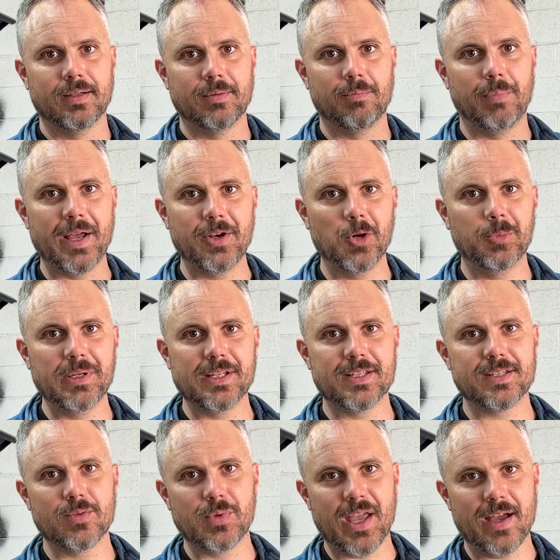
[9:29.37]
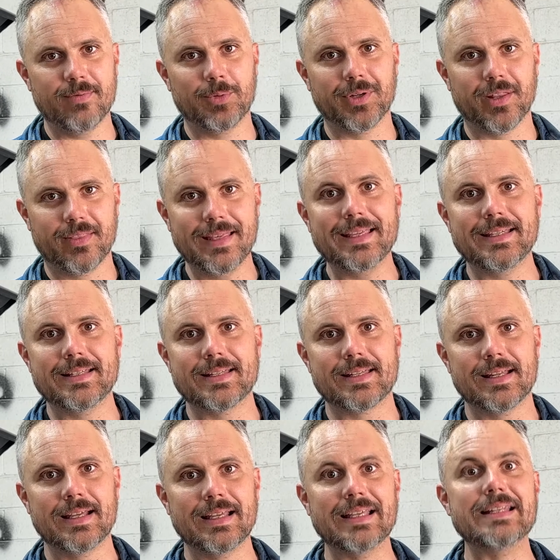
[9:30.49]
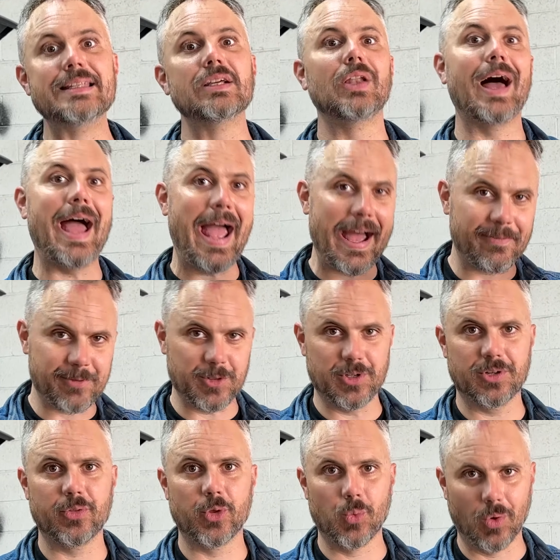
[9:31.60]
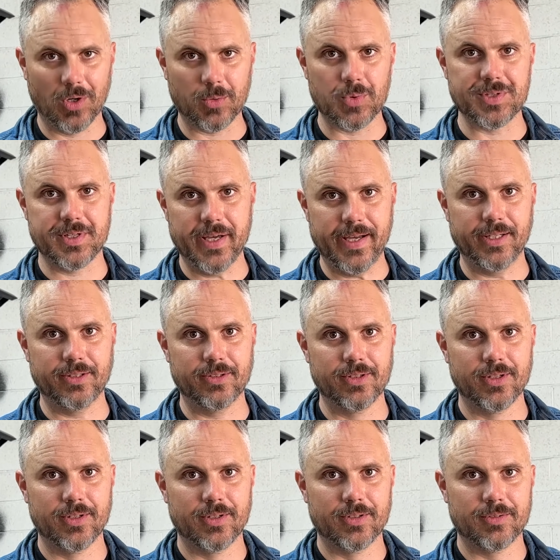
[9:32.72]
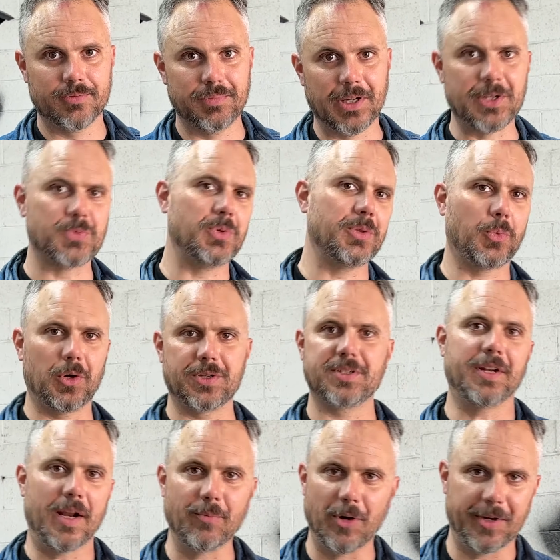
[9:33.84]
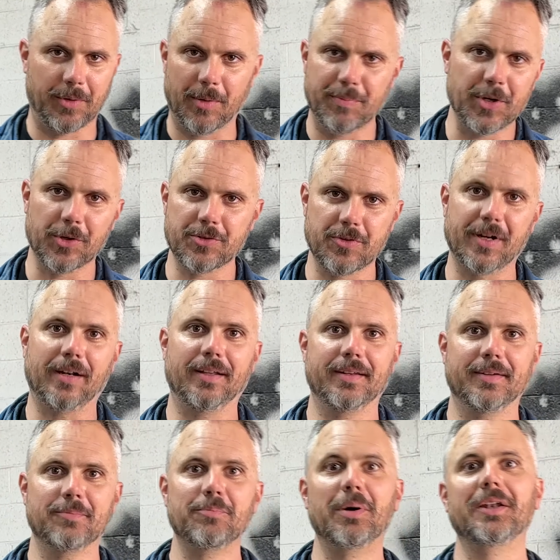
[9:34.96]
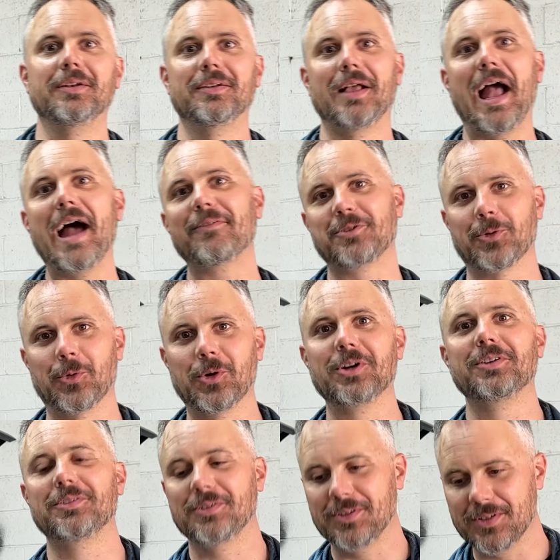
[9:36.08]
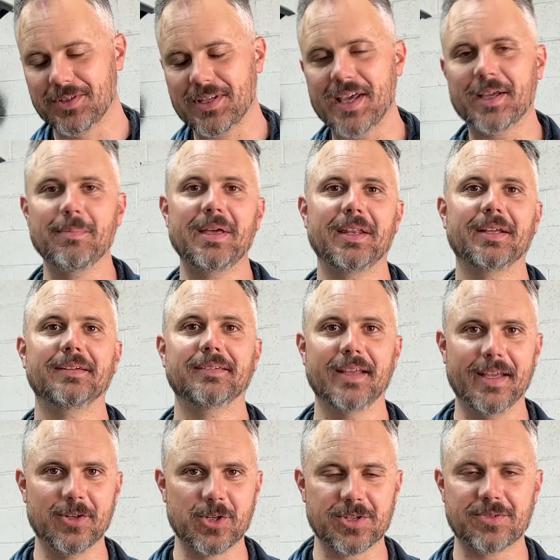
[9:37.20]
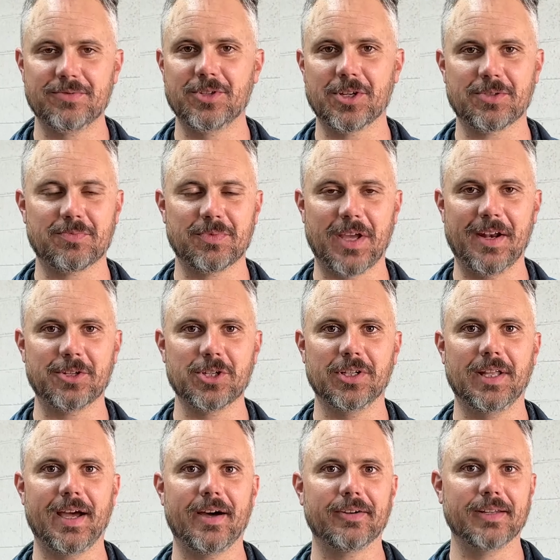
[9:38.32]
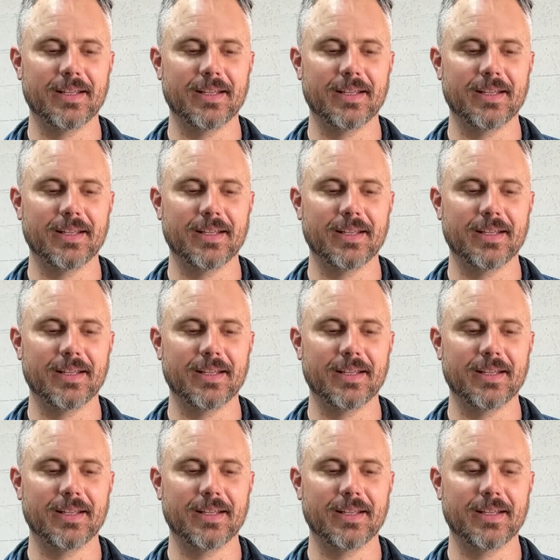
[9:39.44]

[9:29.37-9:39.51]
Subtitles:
By no means did we have one of these until after the work was done. Because when the work's done, I'm running on pure adrenaline. But afterward, take a minute and just kind of chill out.